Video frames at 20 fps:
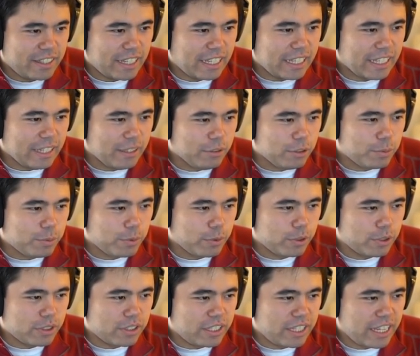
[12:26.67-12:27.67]
I think I was
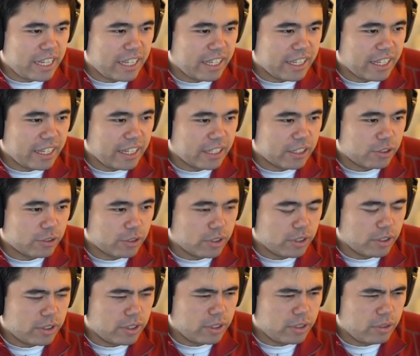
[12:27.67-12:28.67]
supposed to take actually.
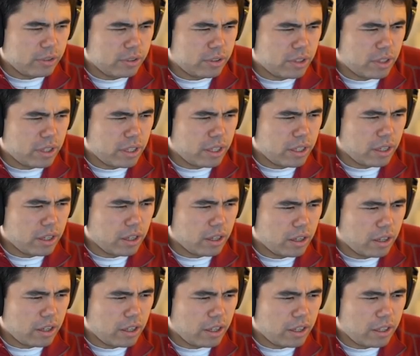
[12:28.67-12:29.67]
Okay, goes
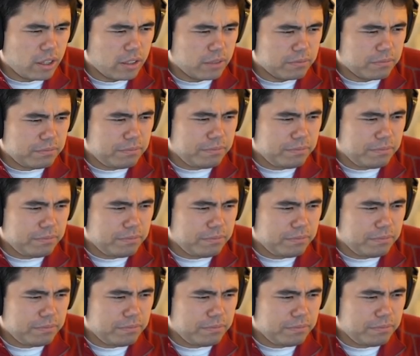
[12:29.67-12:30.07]
there. Um,